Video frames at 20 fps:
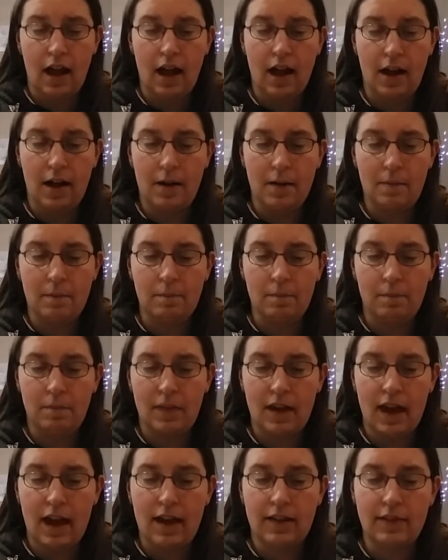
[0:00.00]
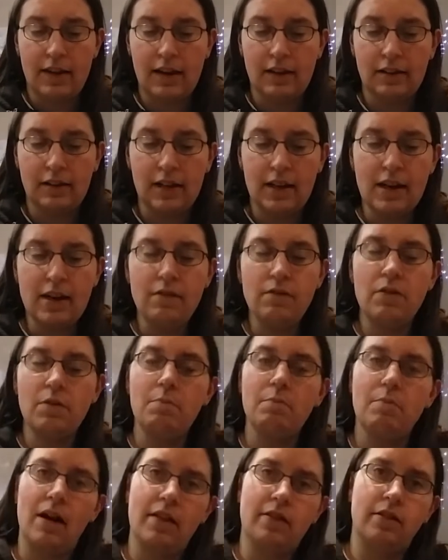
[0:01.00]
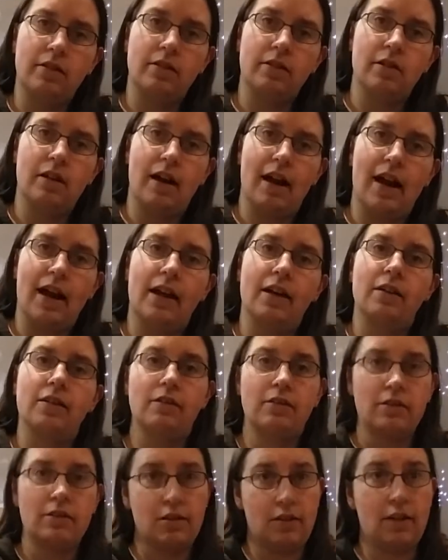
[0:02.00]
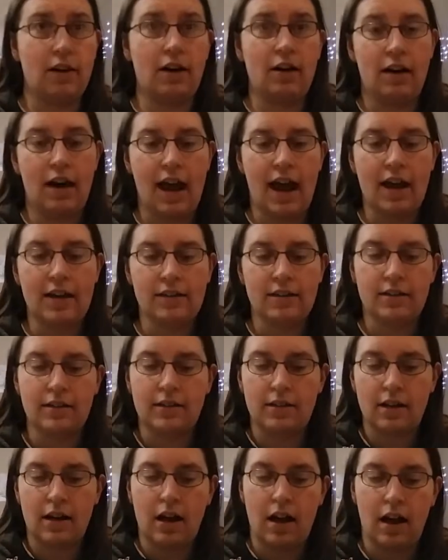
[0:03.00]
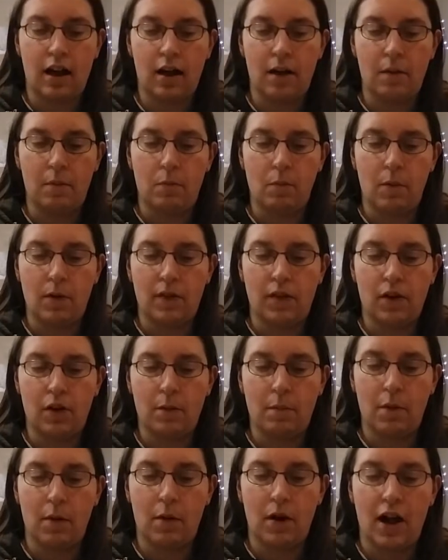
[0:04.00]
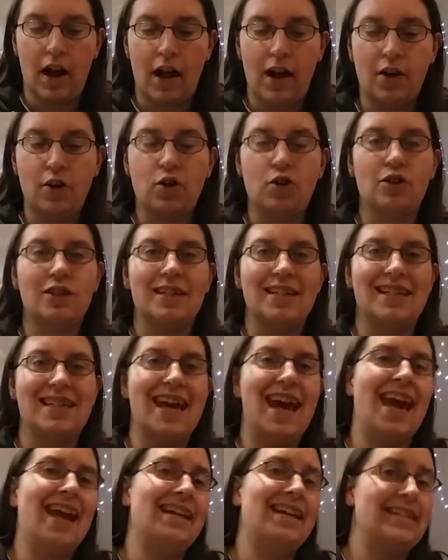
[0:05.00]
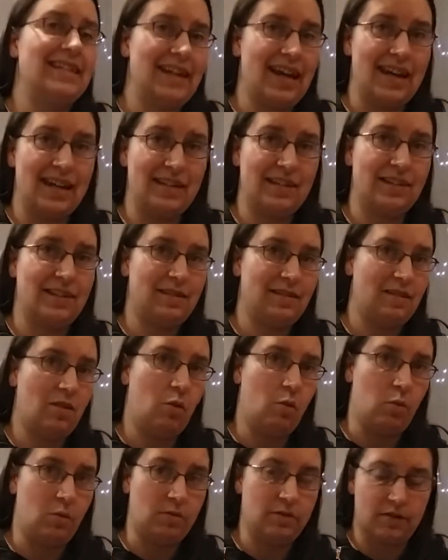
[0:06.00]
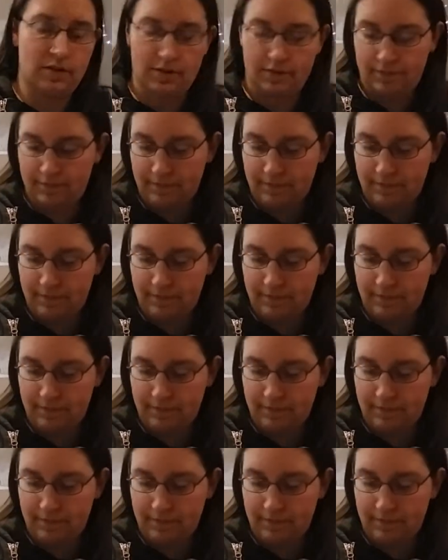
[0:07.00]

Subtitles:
And they leave the mother and their nest when they're about 110 days old.